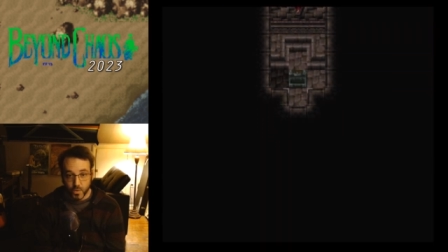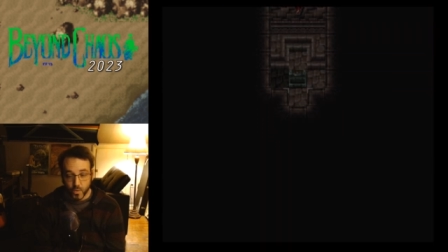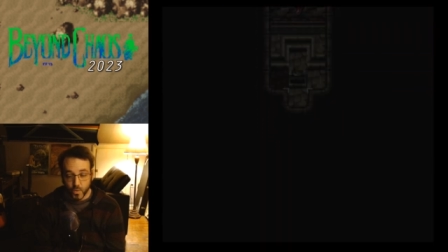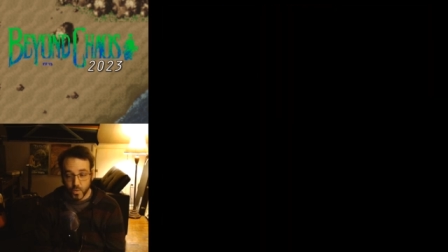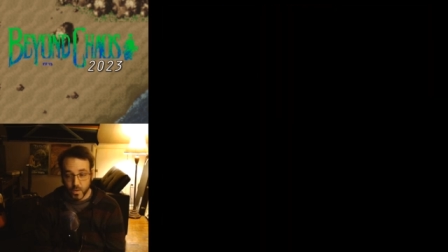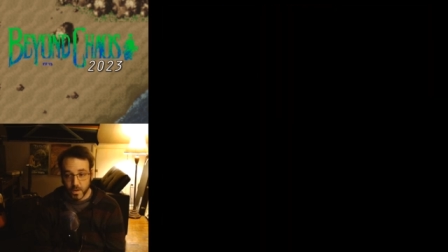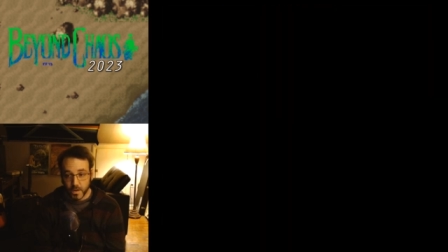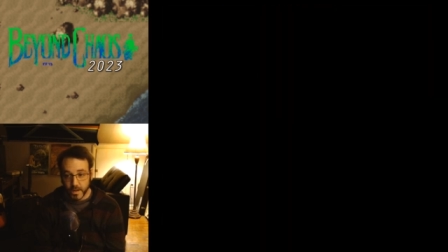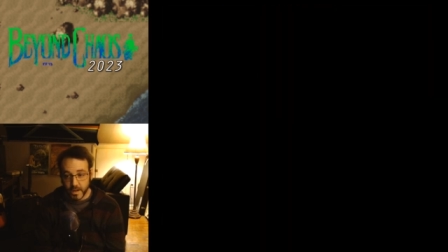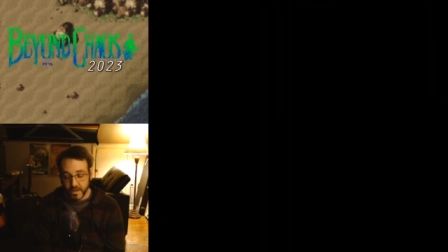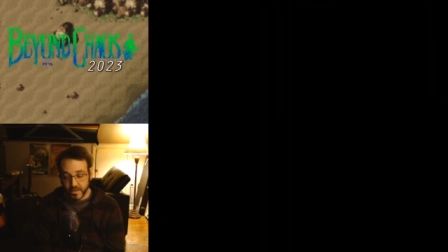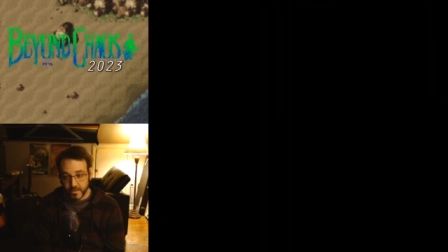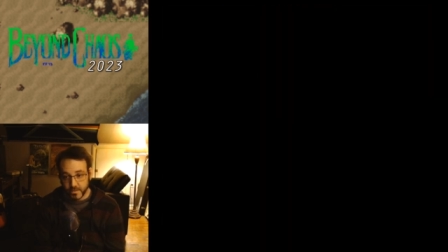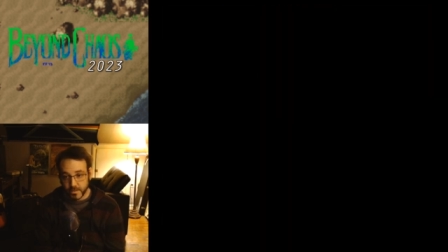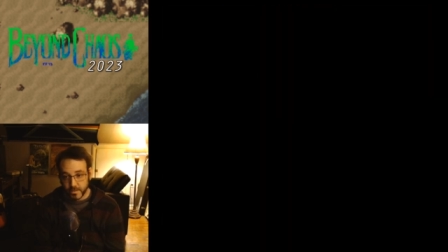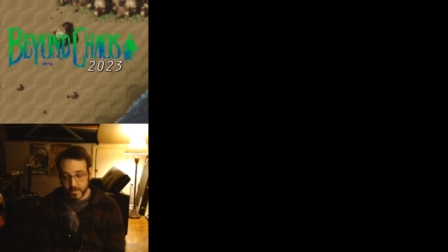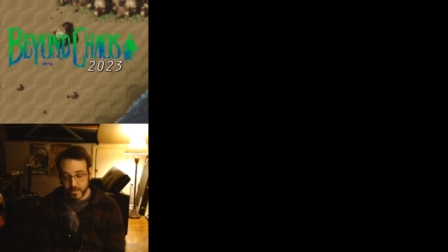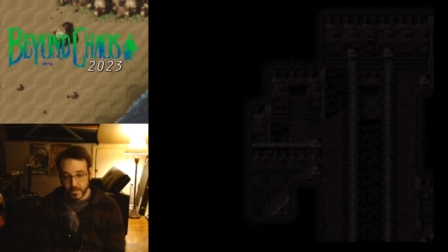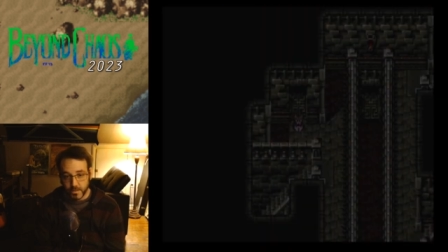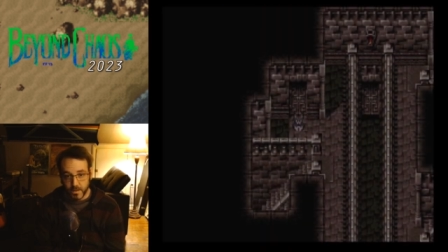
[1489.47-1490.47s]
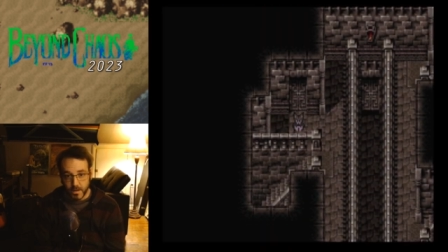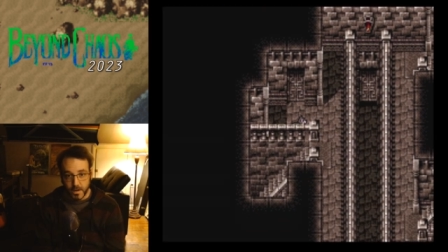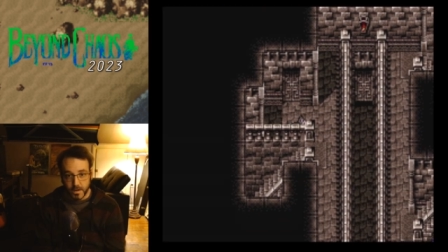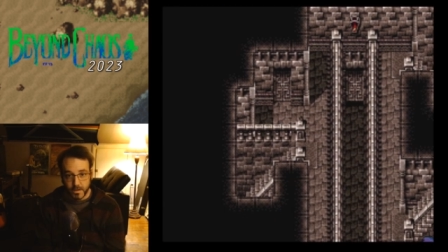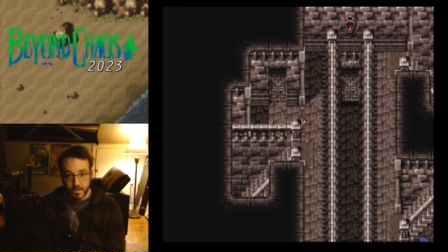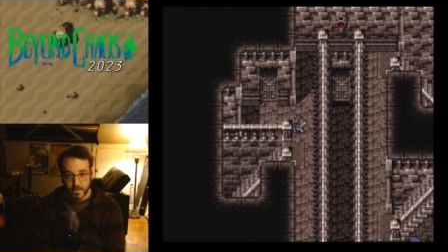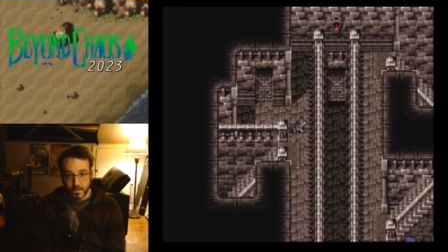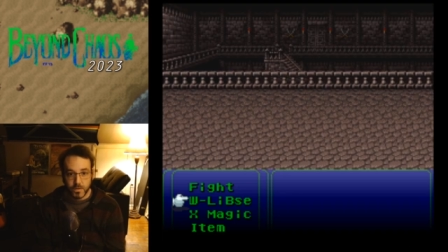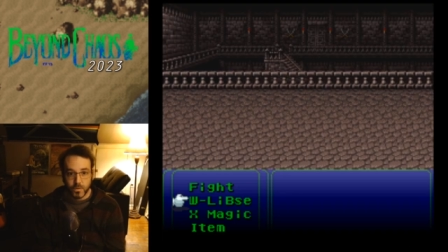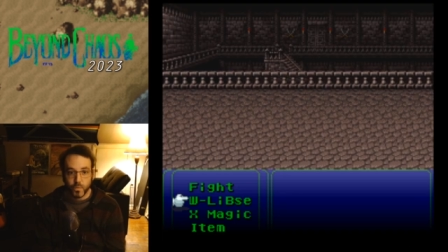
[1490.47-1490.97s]
Coronet. Alright.
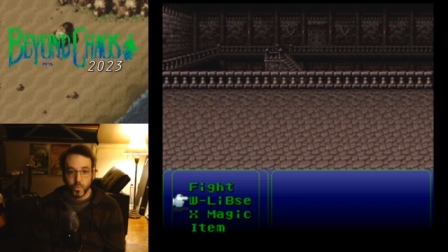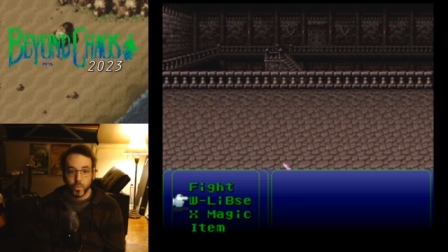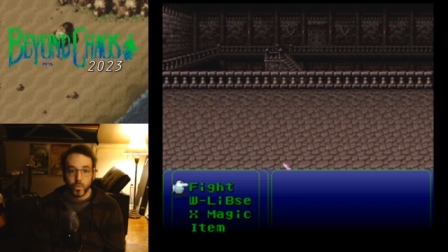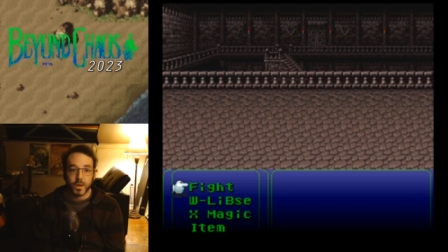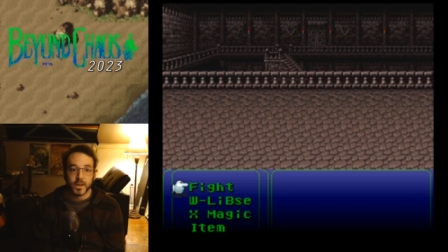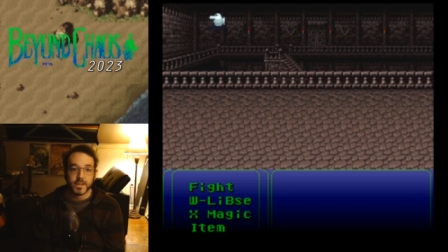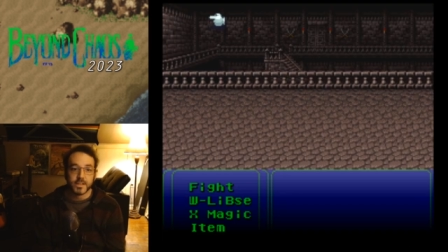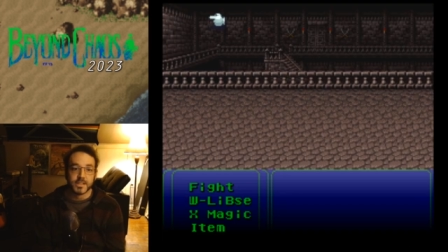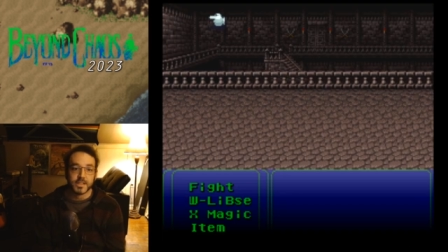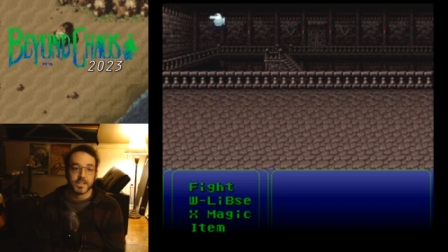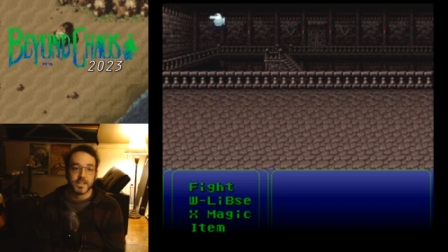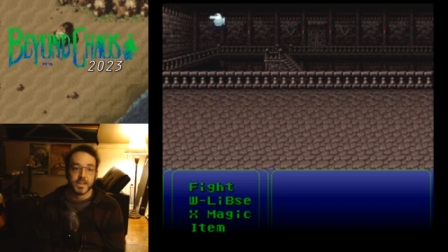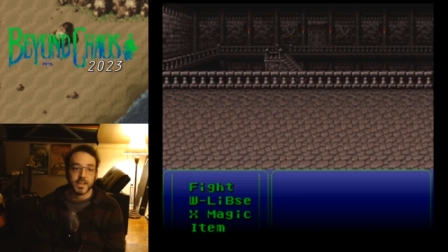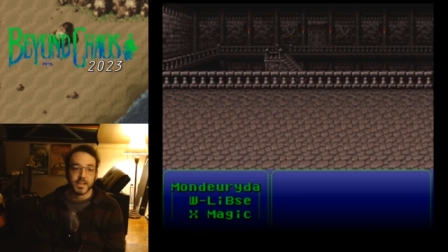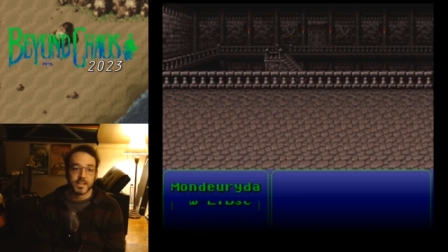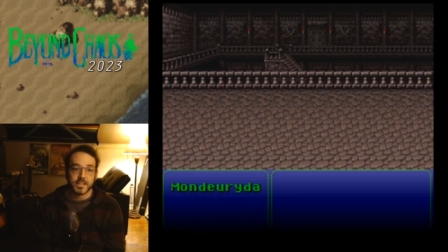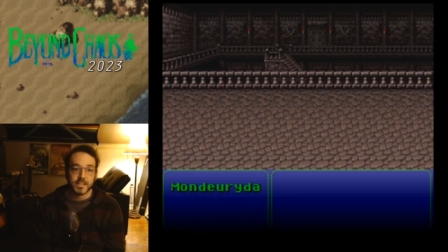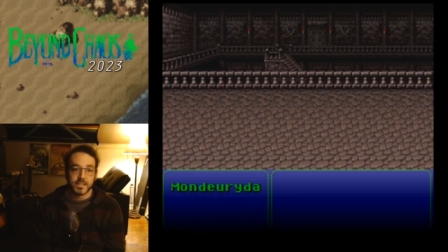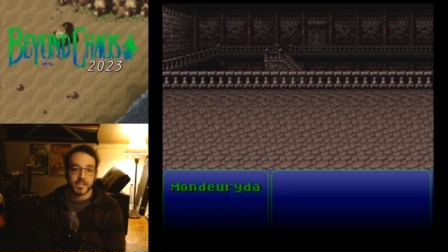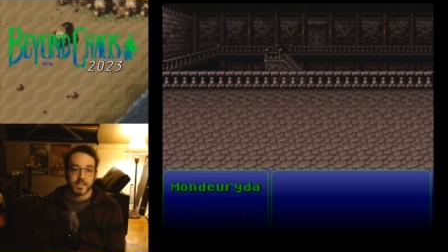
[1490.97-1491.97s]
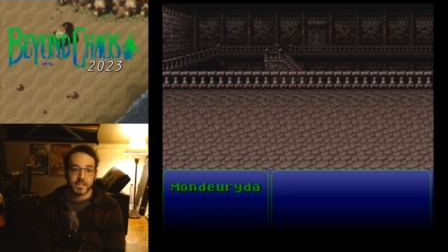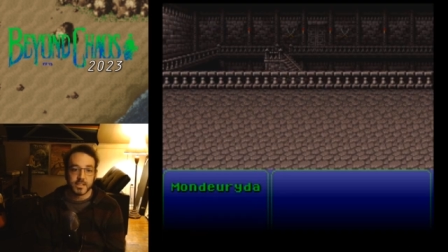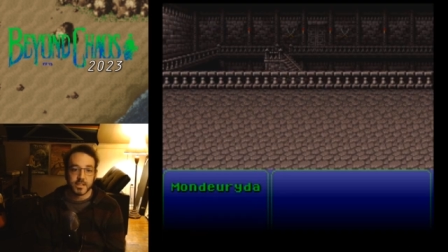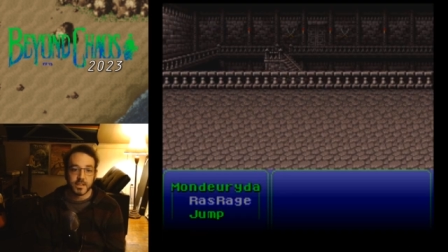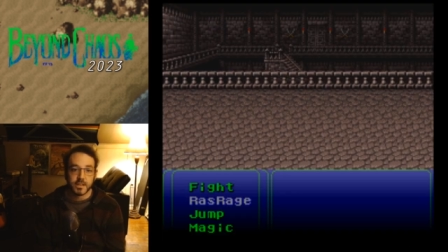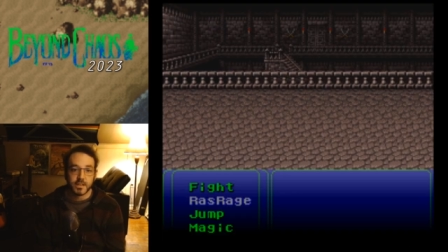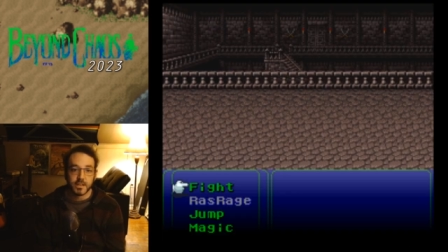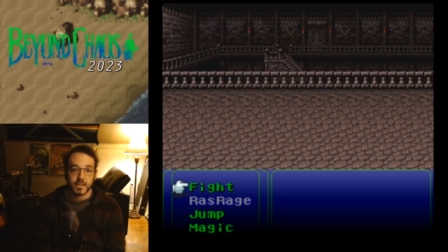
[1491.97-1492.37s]
What is this?